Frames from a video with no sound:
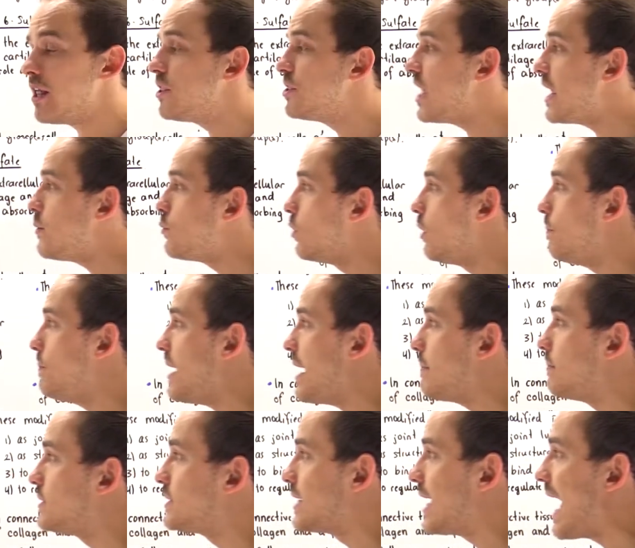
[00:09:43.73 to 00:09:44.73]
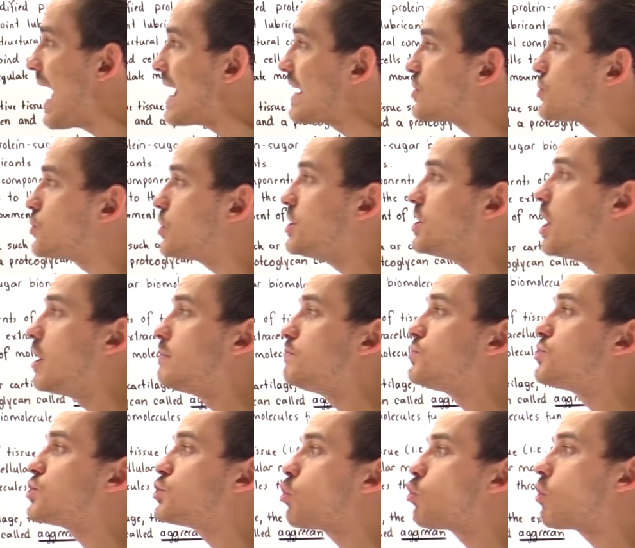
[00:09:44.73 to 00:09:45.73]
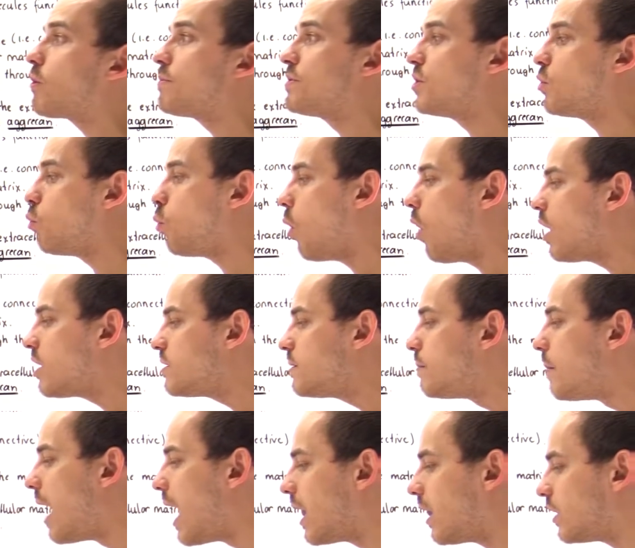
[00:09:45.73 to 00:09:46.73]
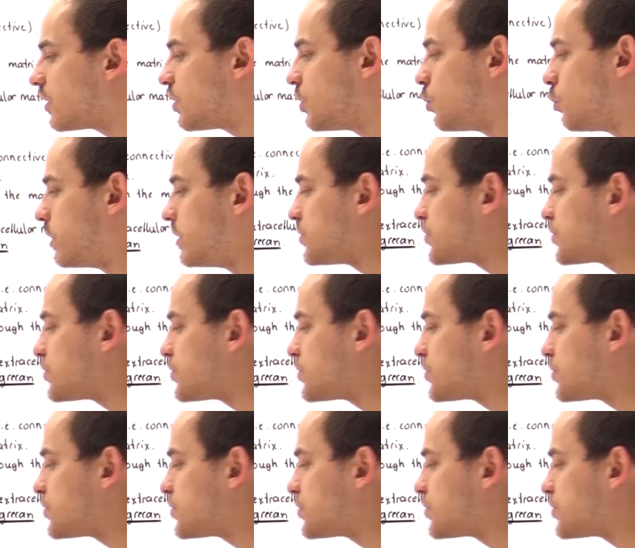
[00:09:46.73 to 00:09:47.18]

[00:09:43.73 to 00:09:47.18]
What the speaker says: they will be able to actually absorb the water molecule,